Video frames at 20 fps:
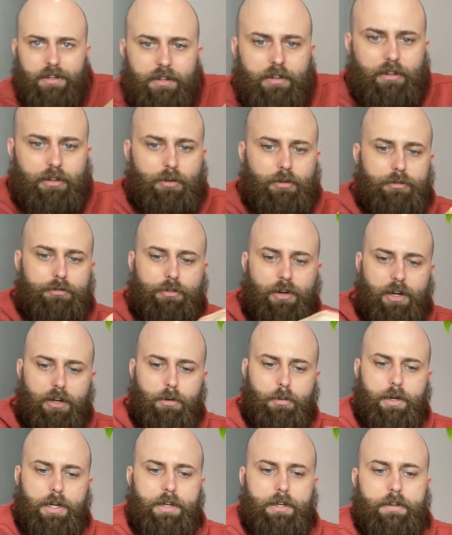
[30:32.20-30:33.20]
a little far
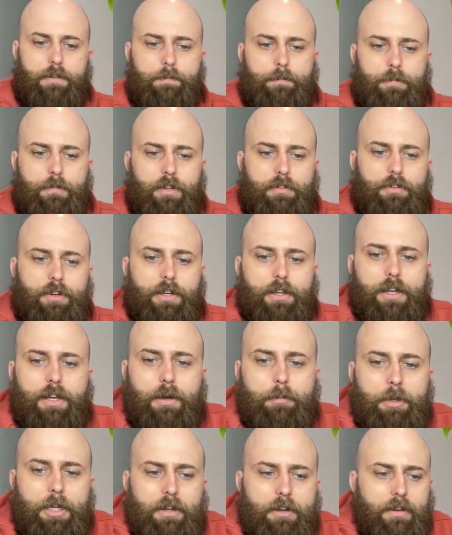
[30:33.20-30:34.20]
away. See if I can
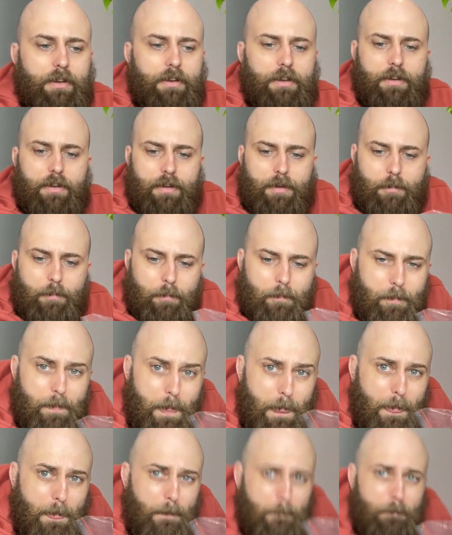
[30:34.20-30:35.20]
come in
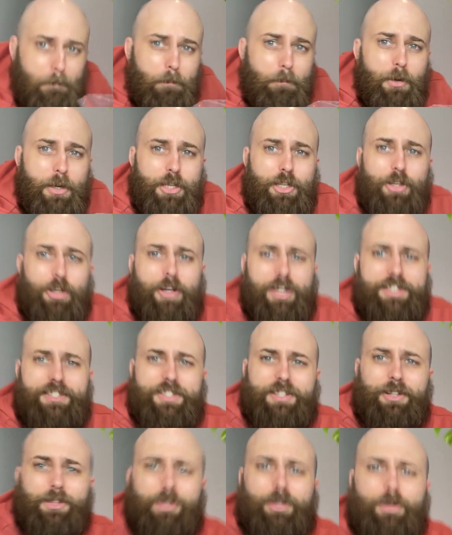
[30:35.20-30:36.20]
and bring you guys
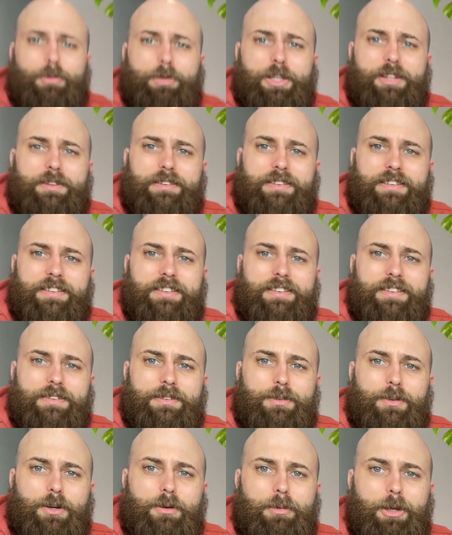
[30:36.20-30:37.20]
in a little bit.
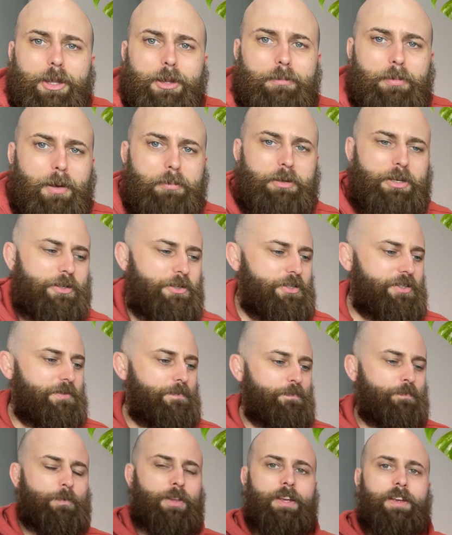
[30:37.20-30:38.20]
Sorry about the bumpiness.
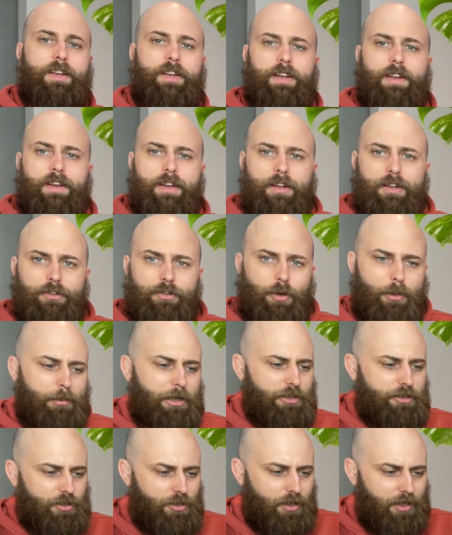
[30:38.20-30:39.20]
So I'm
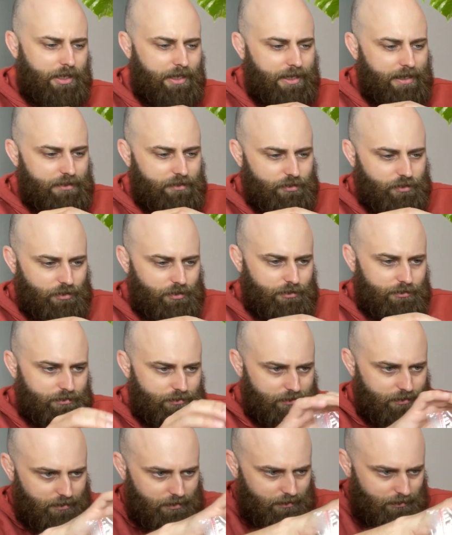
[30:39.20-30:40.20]
going to try and sort
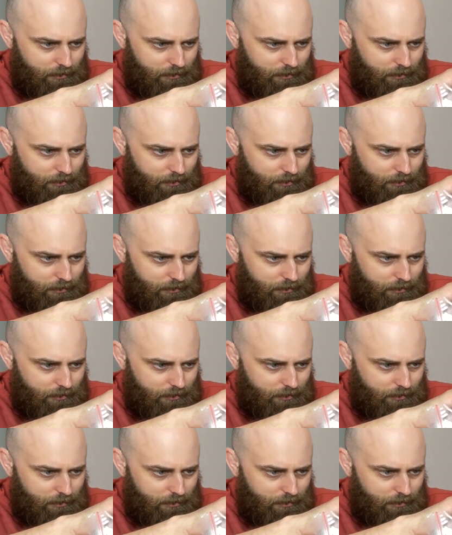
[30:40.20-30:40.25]
of